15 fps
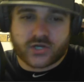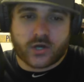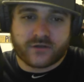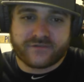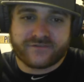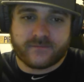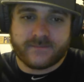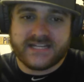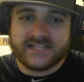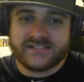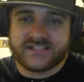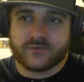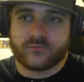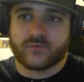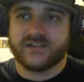hard for me
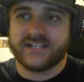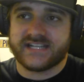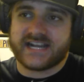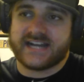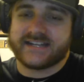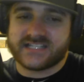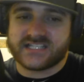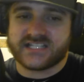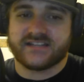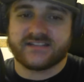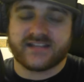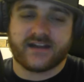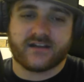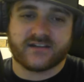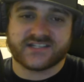to really kind of sit
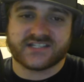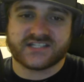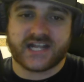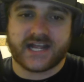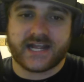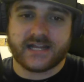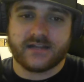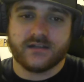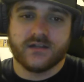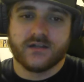there and say,